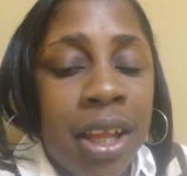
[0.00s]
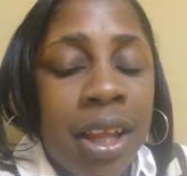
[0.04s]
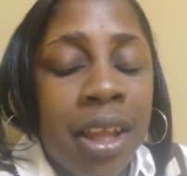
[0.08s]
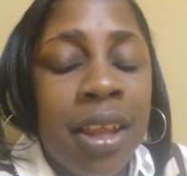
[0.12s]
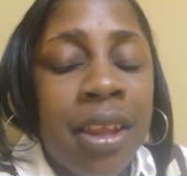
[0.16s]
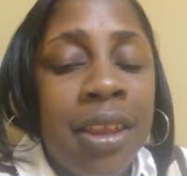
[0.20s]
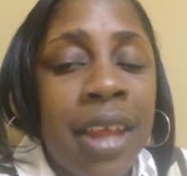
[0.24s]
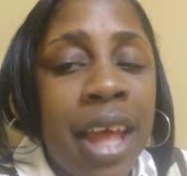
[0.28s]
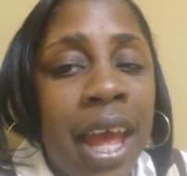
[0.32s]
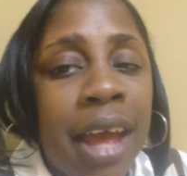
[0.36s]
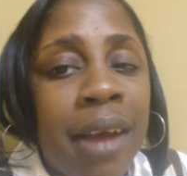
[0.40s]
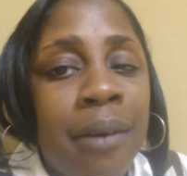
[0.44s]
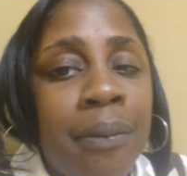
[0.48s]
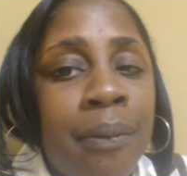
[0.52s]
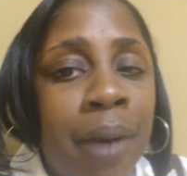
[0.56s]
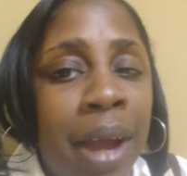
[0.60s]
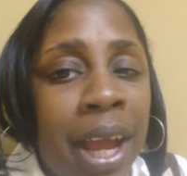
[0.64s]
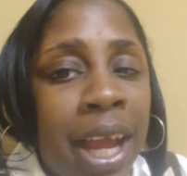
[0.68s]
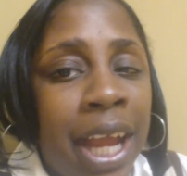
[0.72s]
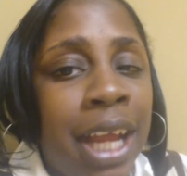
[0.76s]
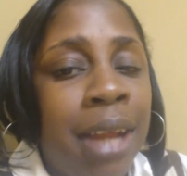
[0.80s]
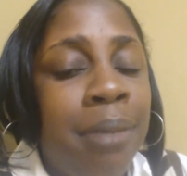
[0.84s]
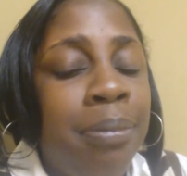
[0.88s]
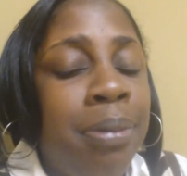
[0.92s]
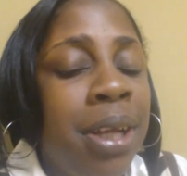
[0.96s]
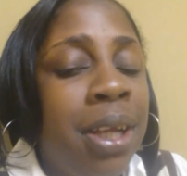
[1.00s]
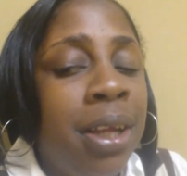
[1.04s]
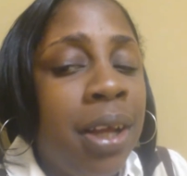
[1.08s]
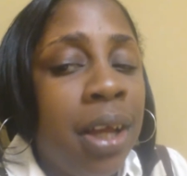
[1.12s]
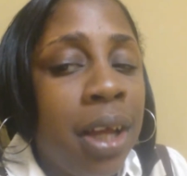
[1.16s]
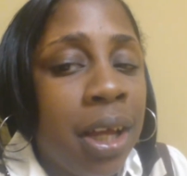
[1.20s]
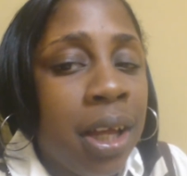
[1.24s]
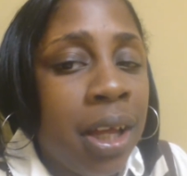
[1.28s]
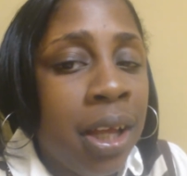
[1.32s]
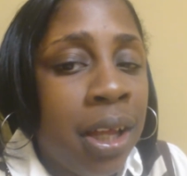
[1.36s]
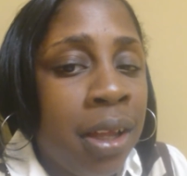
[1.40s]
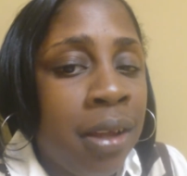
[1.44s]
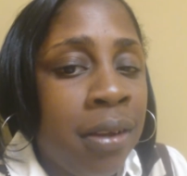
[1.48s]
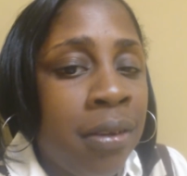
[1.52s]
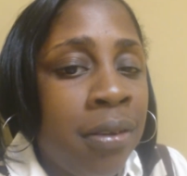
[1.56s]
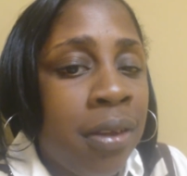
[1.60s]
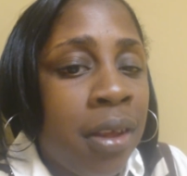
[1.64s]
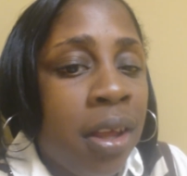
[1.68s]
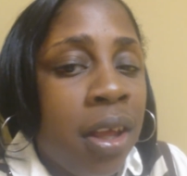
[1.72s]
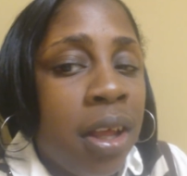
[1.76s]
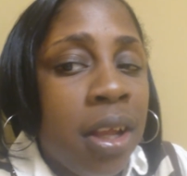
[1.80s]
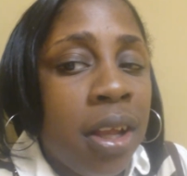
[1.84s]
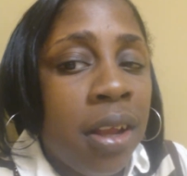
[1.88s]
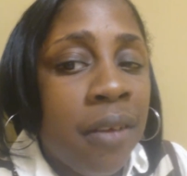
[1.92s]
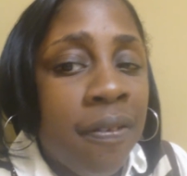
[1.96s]
that way because
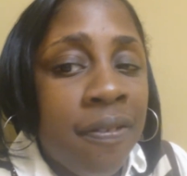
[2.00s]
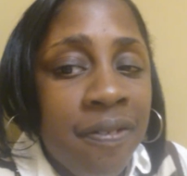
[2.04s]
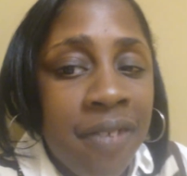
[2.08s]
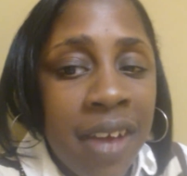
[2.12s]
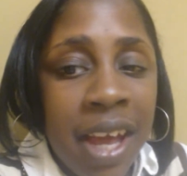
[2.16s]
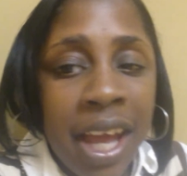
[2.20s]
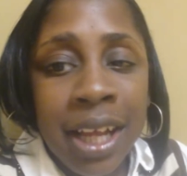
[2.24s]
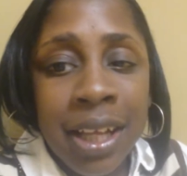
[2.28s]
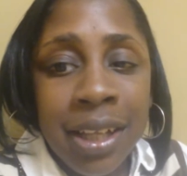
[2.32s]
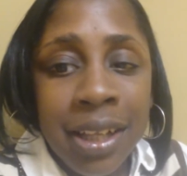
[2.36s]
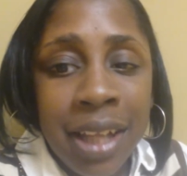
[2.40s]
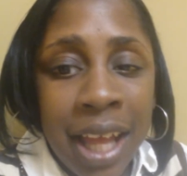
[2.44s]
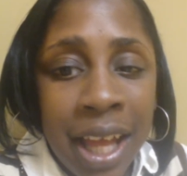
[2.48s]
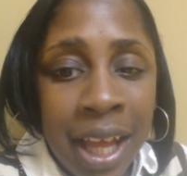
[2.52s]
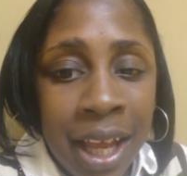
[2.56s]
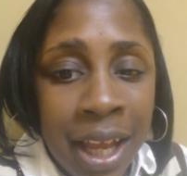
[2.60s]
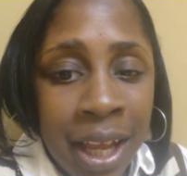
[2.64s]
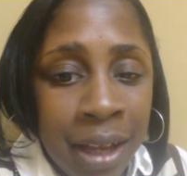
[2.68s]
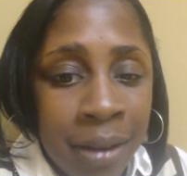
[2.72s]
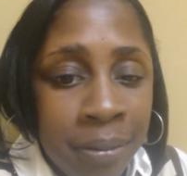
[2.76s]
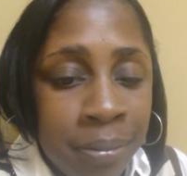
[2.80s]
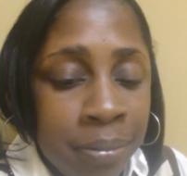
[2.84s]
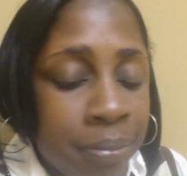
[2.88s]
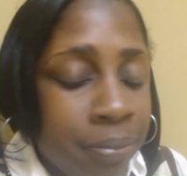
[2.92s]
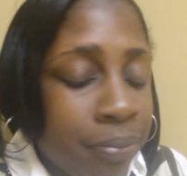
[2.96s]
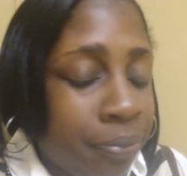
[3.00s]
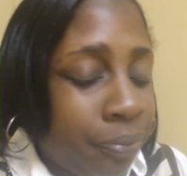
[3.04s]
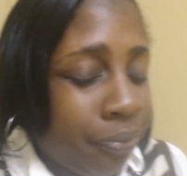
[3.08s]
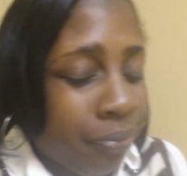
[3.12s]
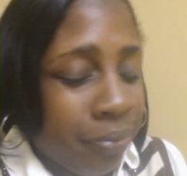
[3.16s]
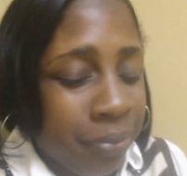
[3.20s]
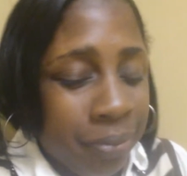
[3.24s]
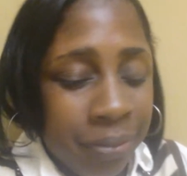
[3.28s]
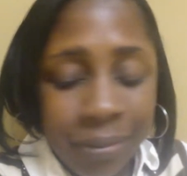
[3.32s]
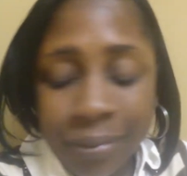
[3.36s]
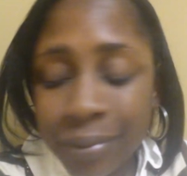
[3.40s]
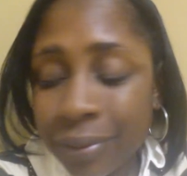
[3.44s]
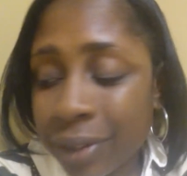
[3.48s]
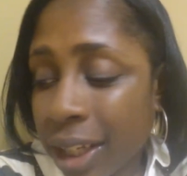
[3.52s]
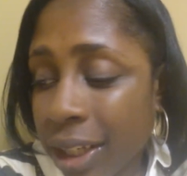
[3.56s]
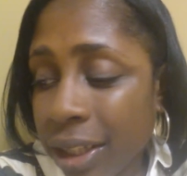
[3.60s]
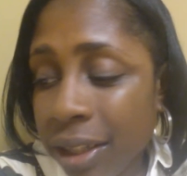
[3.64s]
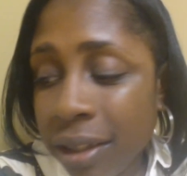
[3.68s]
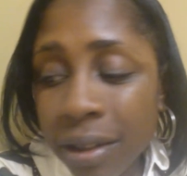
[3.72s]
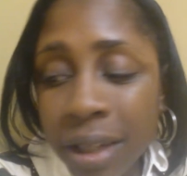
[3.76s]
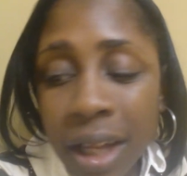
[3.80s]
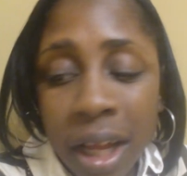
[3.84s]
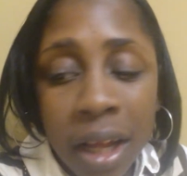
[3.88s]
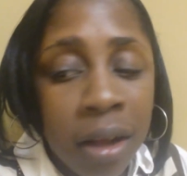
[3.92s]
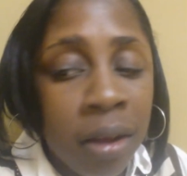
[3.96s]
the fact that,
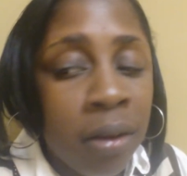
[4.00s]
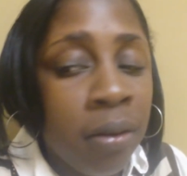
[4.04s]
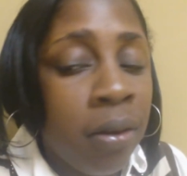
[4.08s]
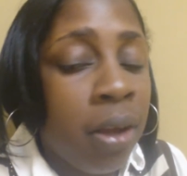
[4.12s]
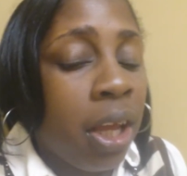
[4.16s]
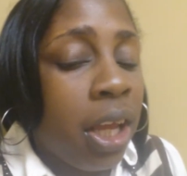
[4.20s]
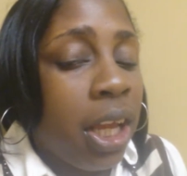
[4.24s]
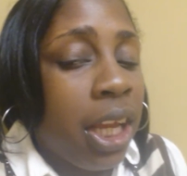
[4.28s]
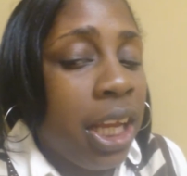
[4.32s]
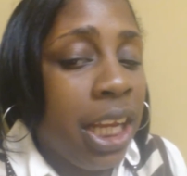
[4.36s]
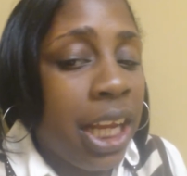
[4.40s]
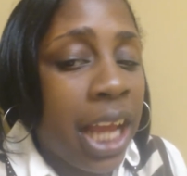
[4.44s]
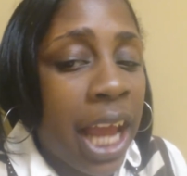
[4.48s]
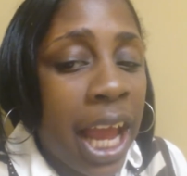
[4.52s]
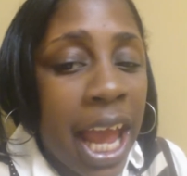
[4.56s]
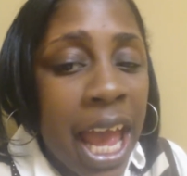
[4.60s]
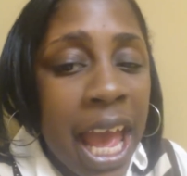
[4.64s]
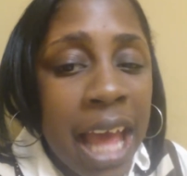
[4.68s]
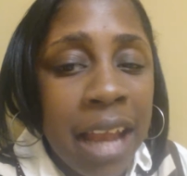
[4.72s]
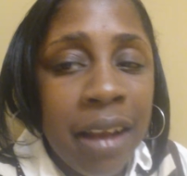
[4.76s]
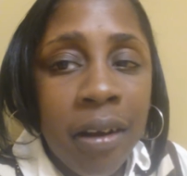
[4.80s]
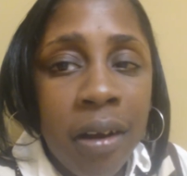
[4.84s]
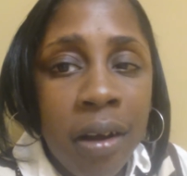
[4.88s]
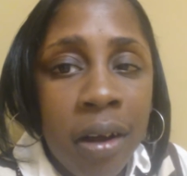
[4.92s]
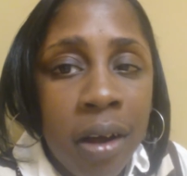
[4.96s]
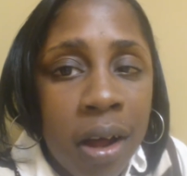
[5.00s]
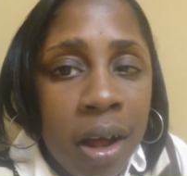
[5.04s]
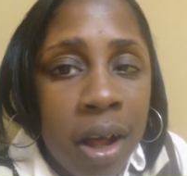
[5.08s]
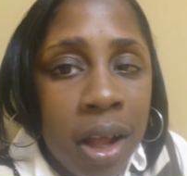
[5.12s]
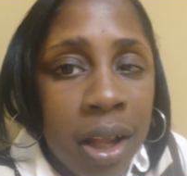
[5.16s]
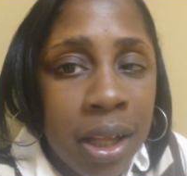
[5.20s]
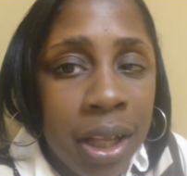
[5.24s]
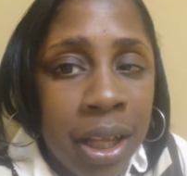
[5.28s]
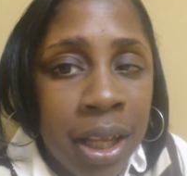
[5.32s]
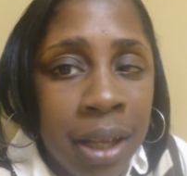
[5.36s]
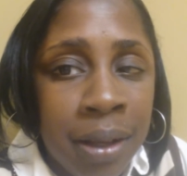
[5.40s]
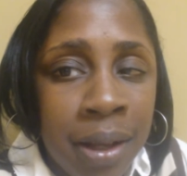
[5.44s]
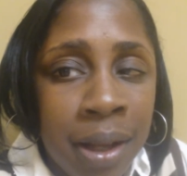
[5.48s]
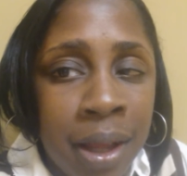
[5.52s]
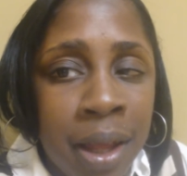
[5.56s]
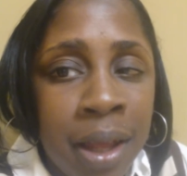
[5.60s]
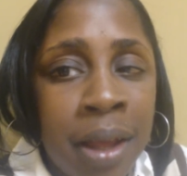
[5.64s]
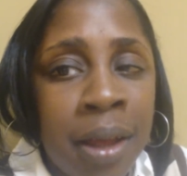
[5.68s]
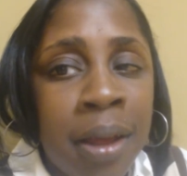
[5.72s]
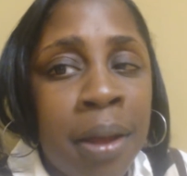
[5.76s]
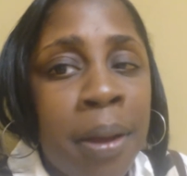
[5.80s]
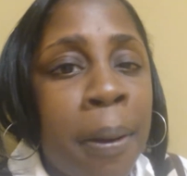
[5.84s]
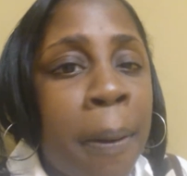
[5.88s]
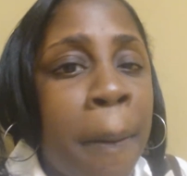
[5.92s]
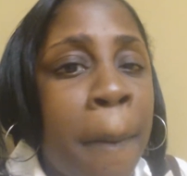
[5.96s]
you know, he had her all in
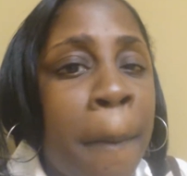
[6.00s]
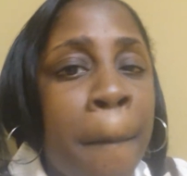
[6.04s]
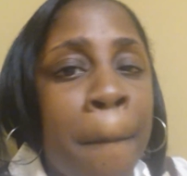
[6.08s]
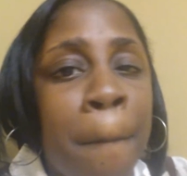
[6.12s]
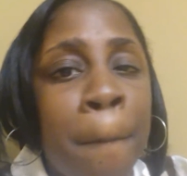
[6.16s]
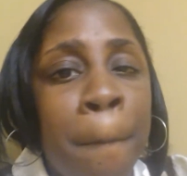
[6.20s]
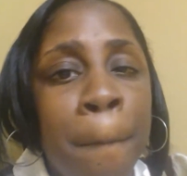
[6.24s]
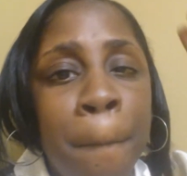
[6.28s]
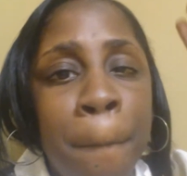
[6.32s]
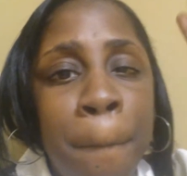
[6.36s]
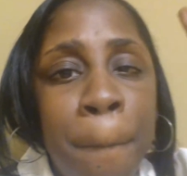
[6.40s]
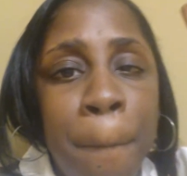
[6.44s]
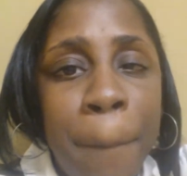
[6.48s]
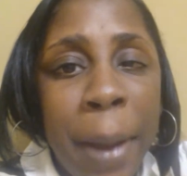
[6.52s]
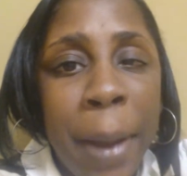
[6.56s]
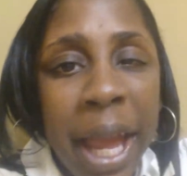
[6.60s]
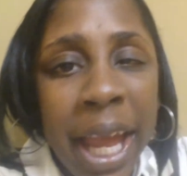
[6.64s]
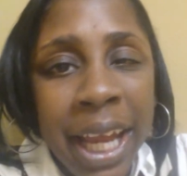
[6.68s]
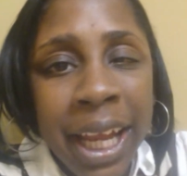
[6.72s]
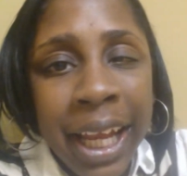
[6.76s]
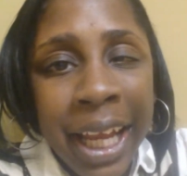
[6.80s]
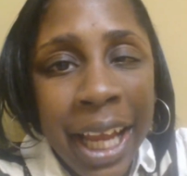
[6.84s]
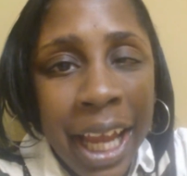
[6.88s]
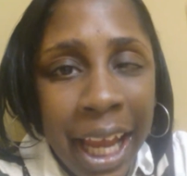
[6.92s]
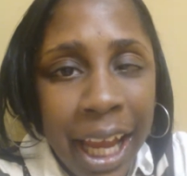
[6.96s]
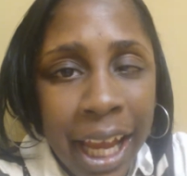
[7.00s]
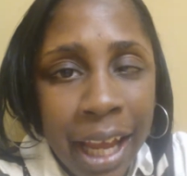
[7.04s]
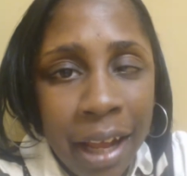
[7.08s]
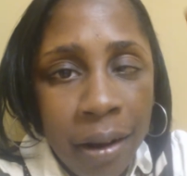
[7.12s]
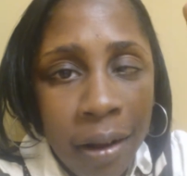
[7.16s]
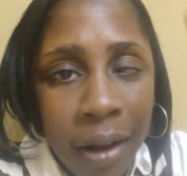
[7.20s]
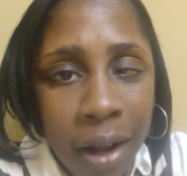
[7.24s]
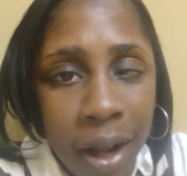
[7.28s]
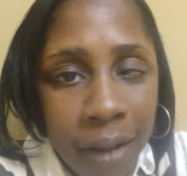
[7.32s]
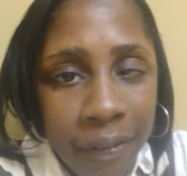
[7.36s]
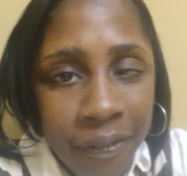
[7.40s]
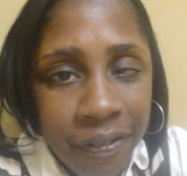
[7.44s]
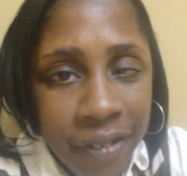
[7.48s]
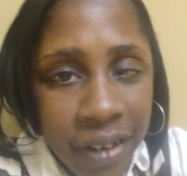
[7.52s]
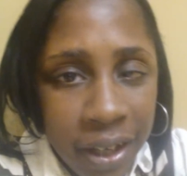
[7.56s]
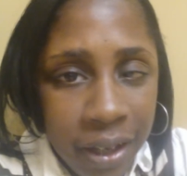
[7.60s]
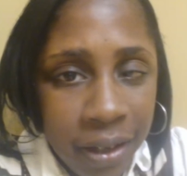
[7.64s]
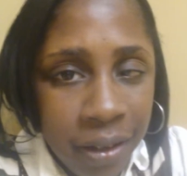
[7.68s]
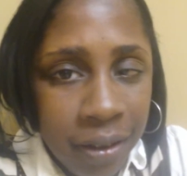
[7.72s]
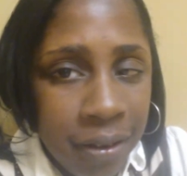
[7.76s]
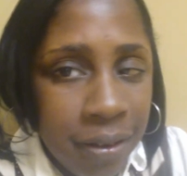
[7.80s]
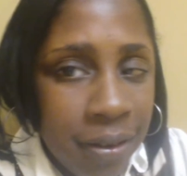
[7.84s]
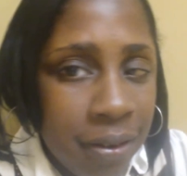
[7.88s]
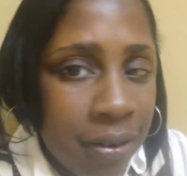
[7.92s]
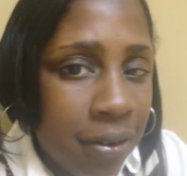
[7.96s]
the bankhead
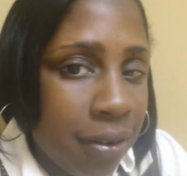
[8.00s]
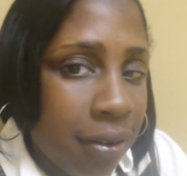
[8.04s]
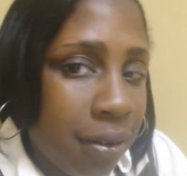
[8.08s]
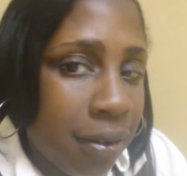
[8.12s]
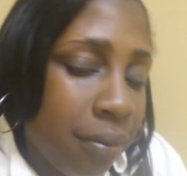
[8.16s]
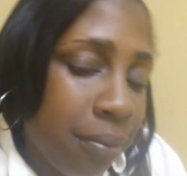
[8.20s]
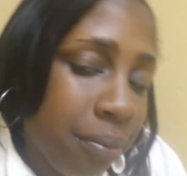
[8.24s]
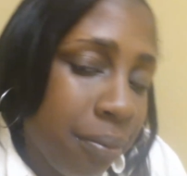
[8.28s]
office,